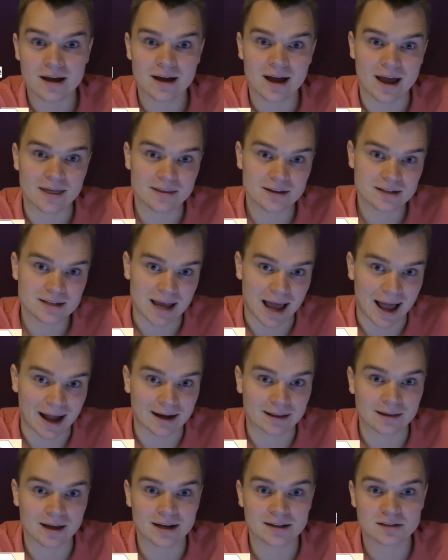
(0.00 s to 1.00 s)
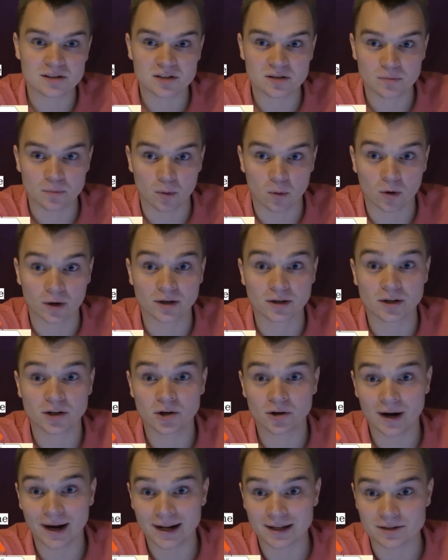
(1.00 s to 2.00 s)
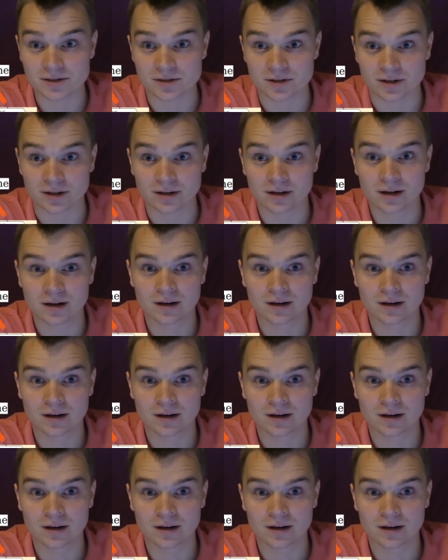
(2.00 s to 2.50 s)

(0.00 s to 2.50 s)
and the taglines support your answer.